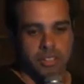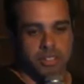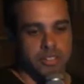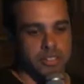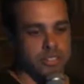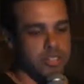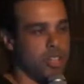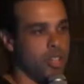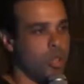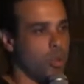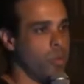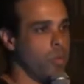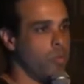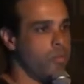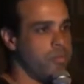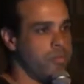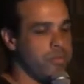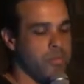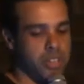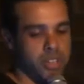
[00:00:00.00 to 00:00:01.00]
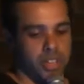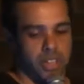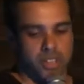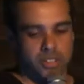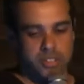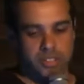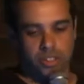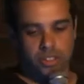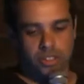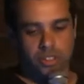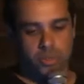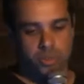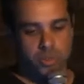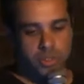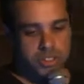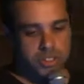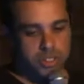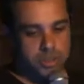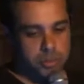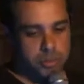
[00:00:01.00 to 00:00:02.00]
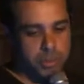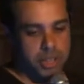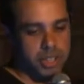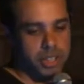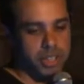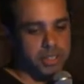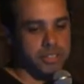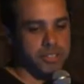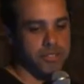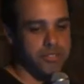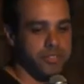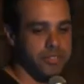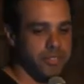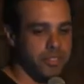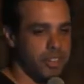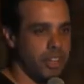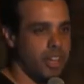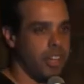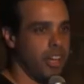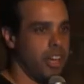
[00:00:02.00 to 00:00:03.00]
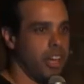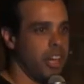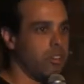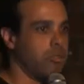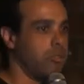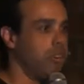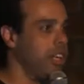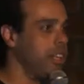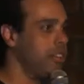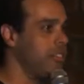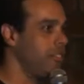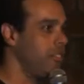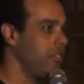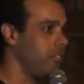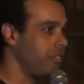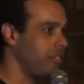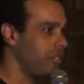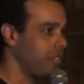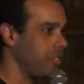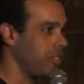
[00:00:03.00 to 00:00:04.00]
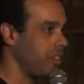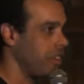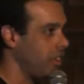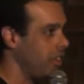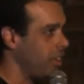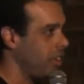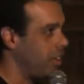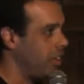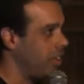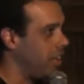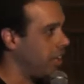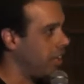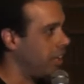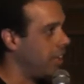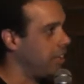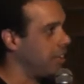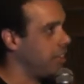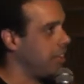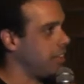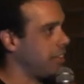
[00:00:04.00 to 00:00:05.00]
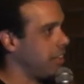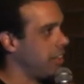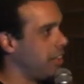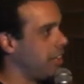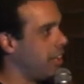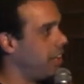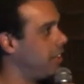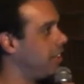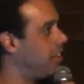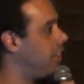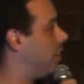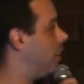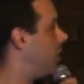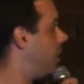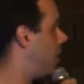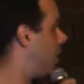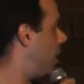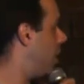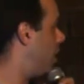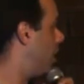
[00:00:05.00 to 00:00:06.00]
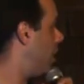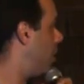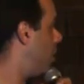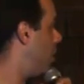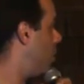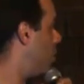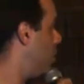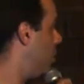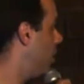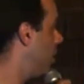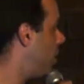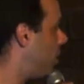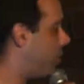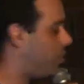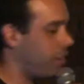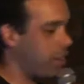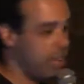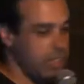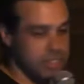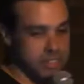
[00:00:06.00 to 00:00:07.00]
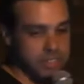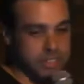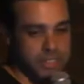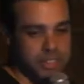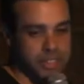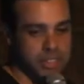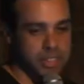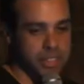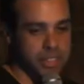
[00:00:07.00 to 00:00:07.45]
So our solution was to build a grid that can handle media files.